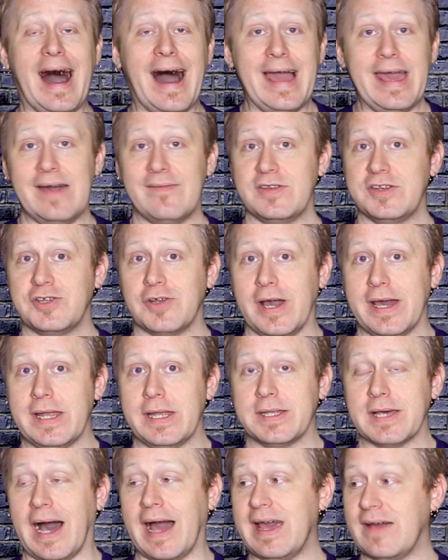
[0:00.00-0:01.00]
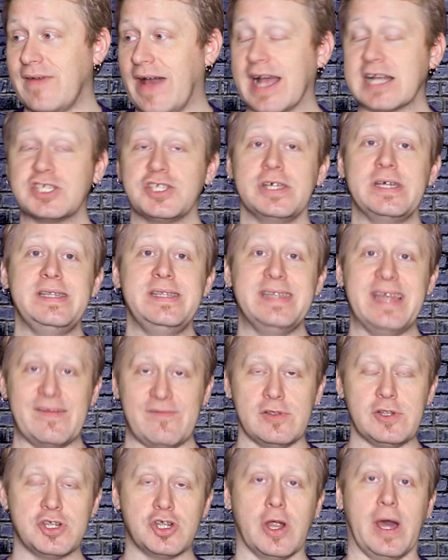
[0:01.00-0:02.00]
I haven't tried it. I have actually
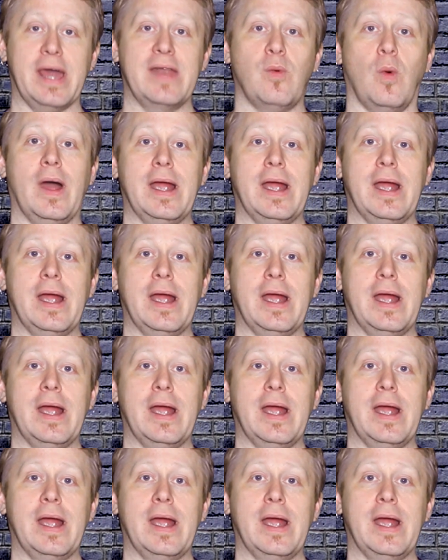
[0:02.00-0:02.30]
never tried